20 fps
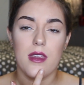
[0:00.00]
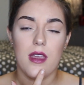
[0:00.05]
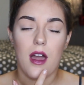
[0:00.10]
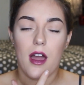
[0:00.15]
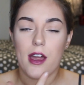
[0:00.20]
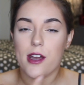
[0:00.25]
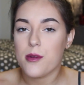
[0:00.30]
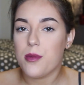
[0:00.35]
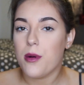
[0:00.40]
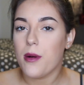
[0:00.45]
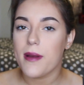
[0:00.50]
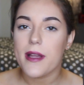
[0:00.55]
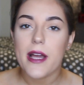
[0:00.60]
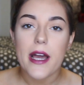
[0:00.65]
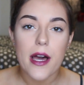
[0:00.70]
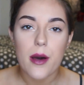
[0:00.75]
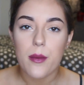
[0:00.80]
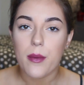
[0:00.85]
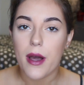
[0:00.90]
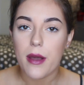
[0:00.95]
could probably
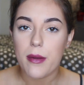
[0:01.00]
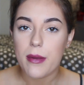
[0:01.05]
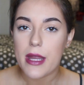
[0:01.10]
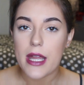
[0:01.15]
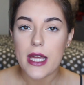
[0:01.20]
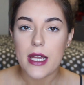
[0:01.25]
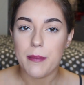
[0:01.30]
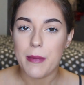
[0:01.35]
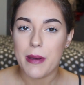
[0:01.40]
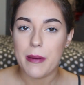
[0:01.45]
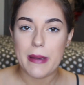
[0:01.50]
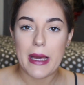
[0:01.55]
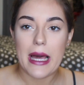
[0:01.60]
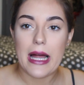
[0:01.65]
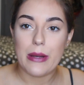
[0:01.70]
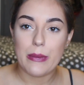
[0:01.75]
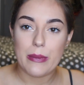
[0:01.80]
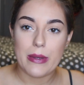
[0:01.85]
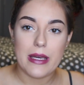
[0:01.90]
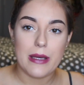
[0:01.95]
get away with it at maybe
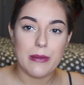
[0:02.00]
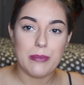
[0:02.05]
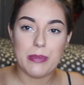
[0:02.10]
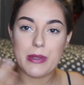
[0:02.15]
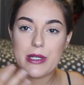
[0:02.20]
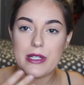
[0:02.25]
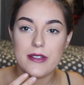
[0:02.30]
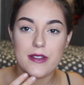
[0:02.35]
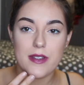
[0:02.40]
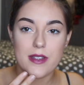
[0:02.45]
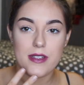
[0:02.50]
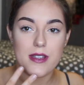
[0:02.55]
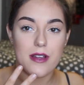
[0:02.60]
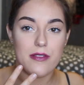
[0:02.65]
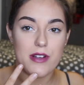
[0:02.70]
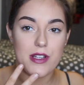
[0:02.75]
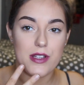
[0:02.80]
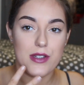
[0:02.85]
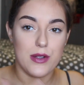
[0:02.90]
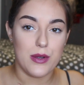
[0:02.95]
Halloween because it's
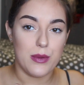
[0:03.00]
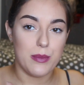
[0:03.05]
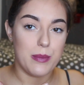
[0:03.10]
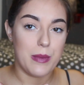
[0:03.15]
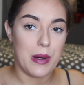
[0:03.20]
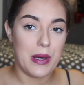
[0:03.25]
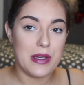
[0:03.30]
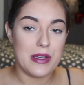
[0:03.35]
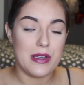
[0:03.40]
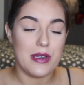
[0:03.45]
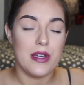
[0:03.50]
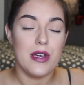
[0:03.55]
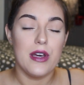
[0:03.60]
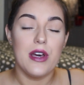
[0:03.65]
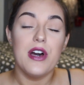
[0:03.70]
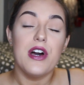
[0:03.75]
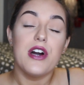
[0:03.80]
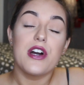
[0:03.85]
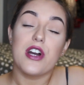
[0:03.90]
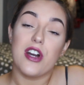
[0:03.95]
definitely not my
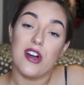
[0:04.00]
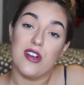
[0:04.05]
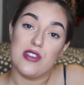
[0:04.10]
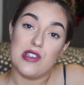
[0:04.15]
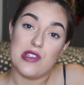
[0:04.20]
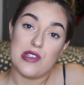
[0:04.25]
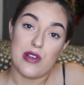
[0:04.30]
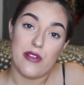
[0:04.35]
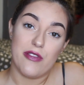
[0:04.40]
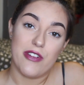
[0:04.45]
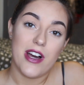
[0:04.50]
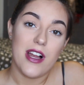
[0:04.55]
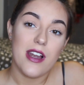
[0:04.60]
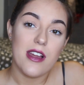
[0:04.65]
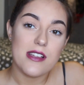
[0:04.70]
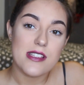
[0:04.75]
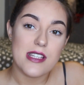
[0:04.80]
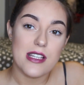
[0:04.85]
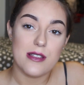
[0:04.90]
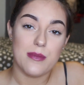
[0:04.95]
go-to sort of
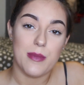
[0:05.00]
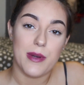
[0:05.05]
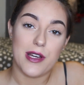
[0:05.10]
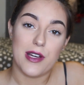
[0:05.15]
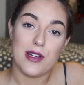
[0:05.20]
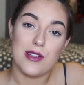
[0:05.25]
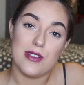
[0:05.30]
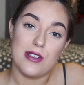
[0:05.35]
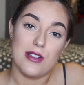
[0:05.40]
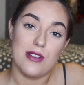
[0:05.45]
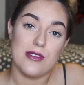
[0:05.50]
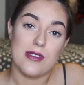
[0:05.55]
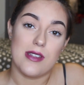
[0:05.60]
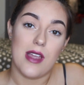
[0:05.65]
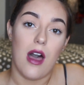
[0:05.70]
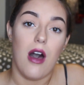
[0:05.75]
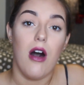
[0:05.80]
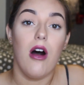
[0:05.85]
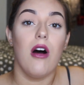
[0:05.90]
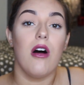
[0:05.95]
colour, since my go-tos
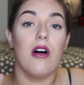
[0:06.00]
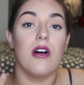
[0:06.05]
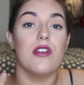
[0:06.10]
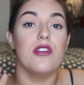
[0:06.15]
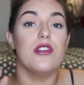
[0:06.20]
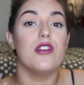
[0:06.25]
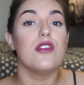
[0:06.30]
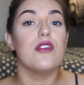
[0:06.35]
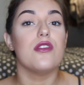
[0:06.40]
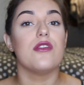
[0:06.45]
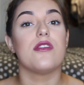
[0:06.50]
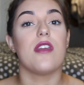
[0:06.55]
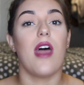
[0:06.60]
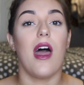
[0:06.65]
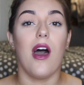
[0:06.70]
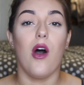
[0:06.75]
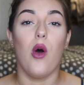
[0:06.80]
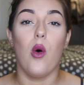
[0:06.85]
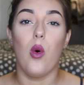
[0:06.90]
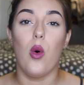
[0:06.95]
are nudes
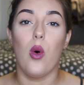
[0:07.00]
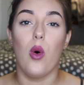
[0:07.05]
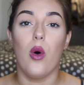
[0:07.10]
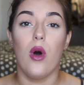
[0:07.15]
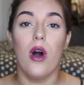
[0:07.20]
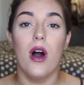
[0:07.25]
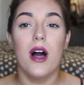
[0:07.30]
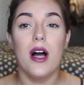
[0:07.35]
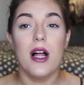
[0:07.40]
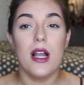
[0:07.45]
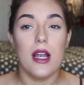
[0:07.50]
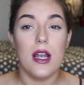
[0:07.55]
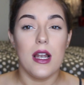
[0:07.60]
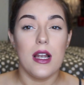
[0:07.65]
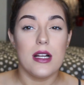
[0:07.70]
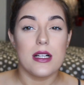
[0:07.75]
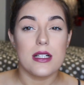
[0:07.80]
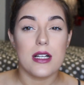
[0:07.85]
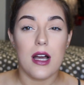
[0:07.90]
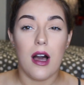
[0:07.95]
or
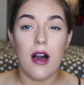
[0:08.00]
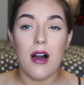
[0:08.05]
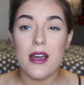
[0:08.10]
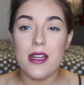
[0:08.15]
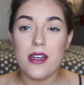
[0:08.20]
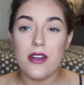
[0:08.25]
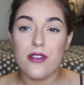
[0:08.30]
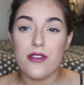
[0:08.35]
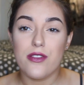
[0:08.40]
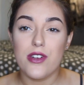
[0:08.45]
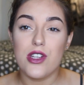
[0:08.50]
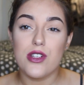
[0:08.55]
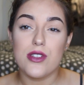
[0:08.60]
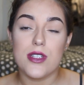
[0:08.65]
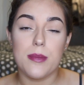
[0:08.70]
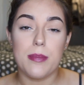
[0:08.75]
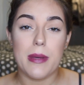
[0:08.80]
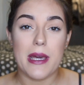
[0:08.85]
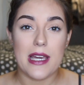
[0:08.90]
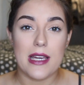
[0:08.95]
kind of
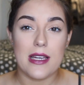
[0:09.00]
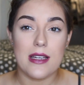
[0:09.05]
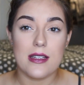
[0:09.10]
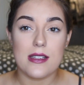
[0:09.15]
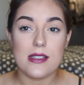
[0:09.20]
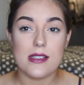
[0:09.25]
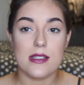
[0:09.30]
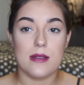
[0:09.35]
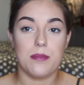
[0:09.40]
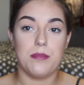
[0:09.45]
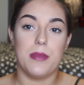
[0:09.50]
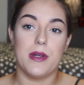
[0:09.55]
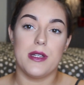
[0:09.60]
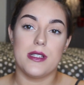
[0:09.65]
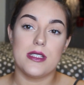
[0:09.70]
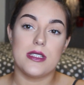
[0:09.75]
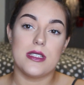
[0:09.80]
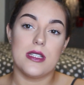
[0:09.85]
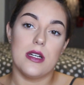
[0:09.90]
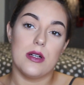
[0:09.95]
nudie pinks,
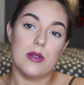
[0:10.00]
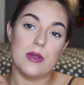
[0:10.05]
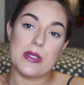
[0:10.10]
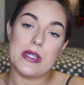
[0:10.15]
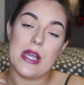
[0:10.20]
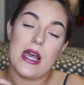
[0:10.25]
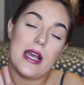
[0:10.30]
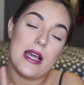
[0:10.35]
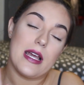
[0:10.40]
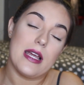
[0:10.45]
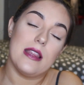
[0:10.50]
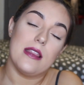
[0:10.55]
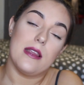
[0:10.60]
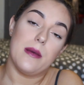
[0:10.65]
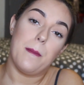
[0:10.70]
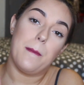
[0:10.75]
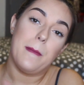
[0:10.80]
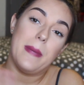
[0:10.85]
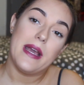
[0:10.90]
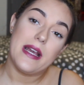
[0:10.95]
but still staying in the
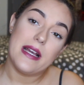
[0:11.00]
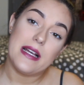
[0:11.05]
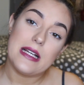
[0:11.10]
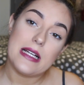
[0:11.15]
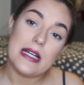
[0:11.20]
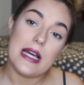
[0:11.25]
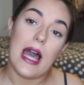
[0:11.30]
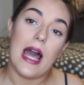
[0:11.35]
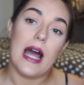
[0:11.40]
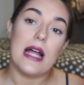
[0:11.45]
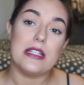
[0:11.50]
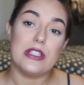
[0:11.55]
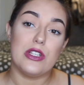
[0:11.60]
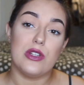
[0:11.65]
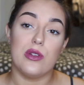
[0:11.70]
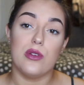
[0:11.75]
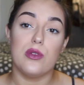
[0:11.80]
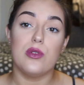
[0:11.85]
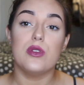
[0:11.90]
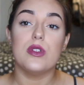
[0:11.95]
pink and
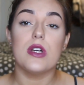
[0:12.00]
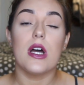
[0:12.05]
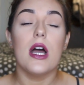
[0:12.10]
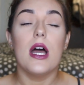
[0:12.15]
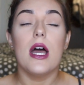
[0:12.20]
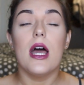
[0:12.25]
nude